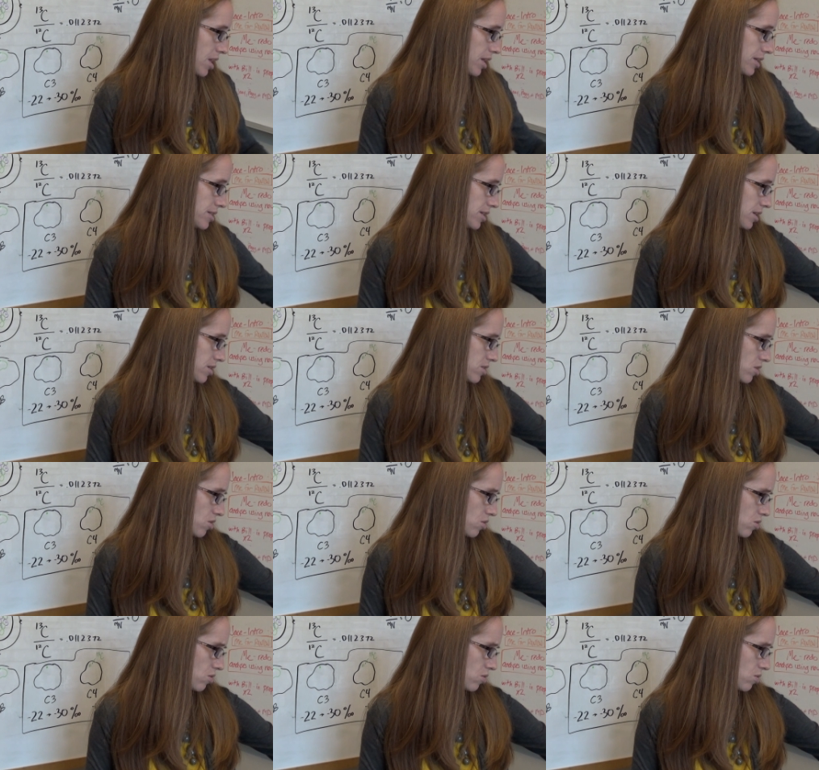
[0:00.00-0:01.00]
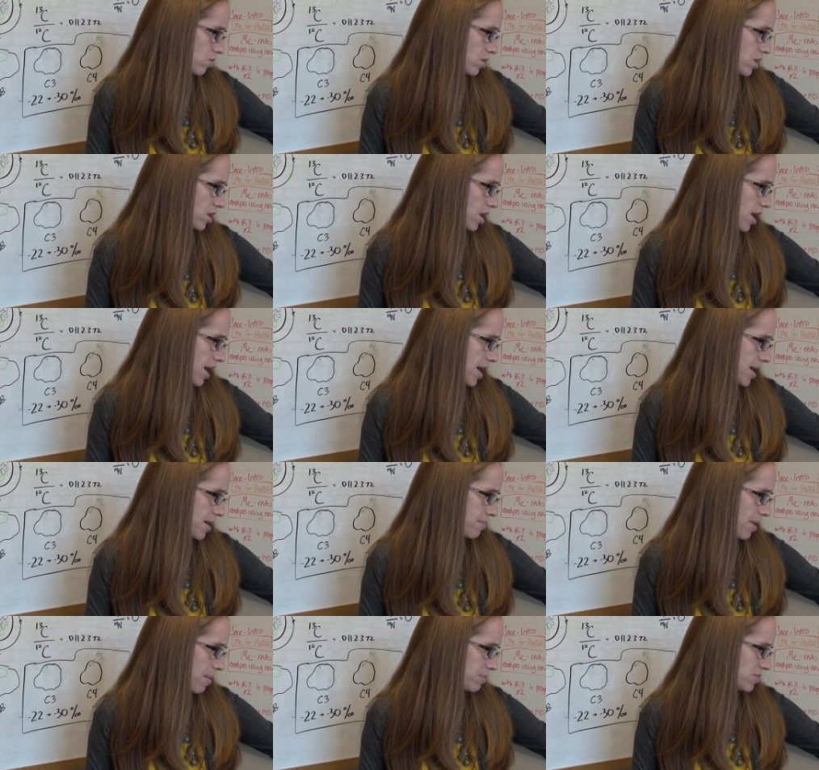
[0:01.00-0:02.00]
Let's see, so
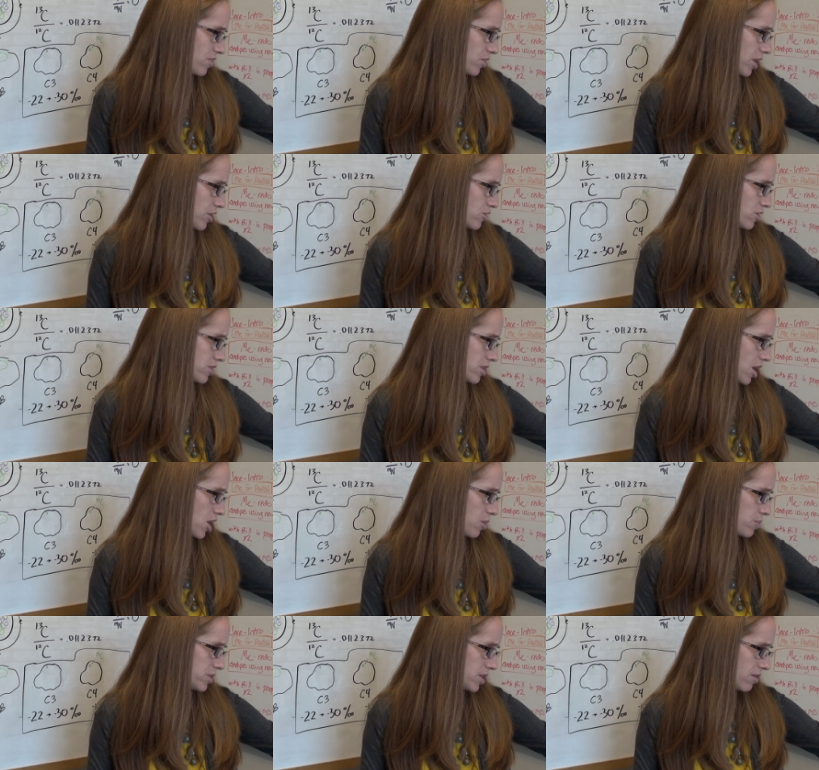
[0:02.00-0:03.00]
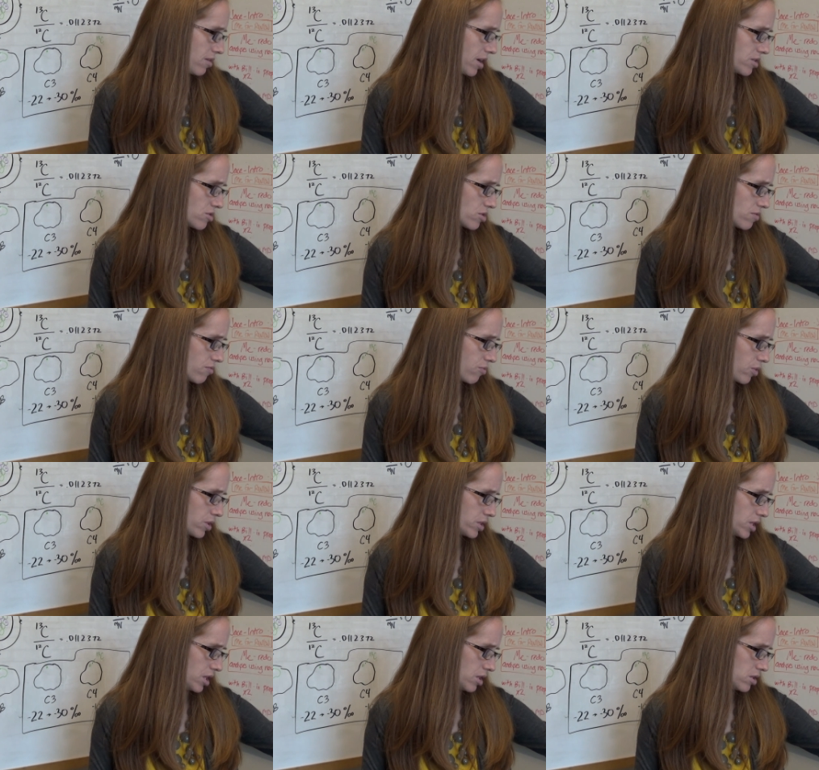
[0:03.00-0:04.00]
atmospheric nitrogen is 100% nitrogen
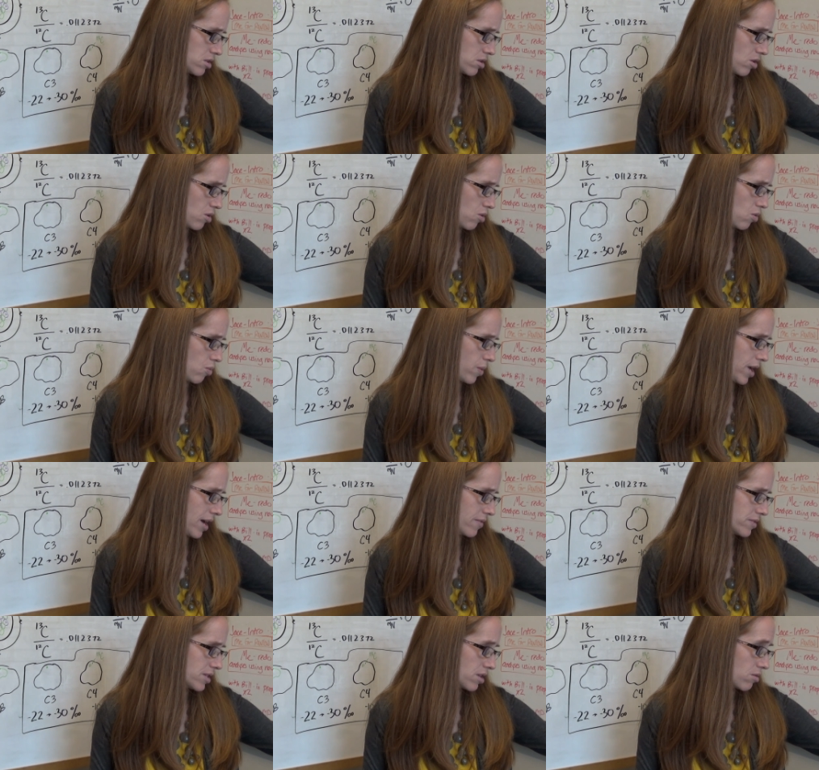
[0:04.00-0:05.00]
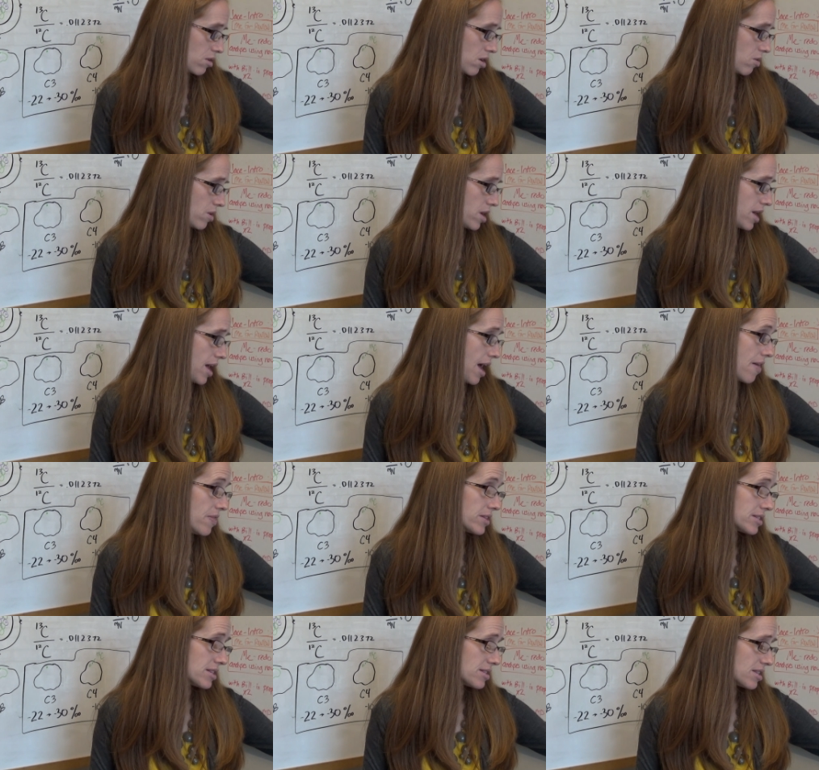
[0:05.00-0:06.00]
14, so we have 0. And
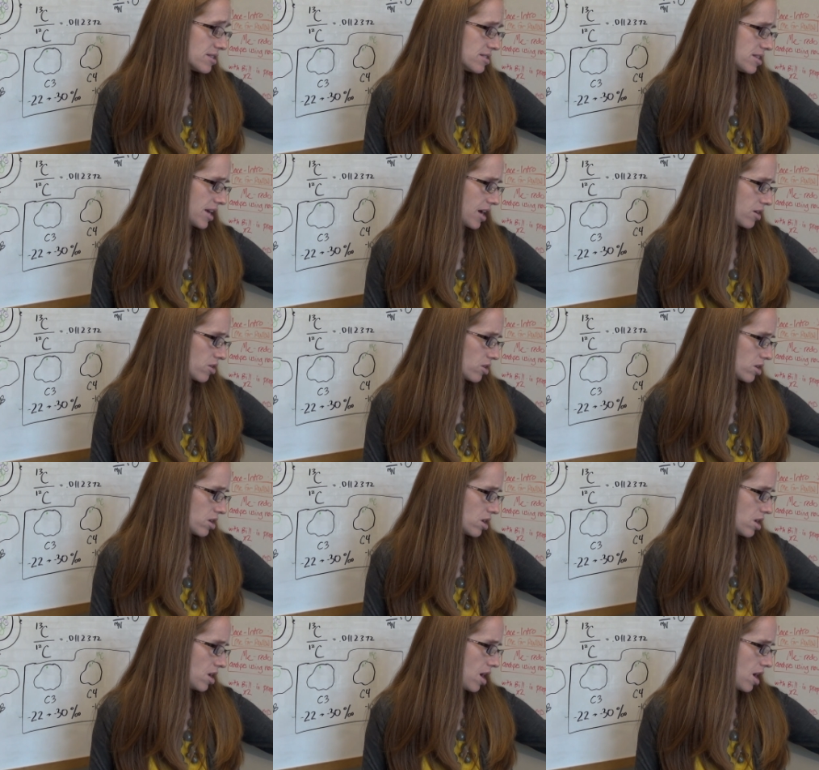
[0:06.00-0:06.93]
this is the standard.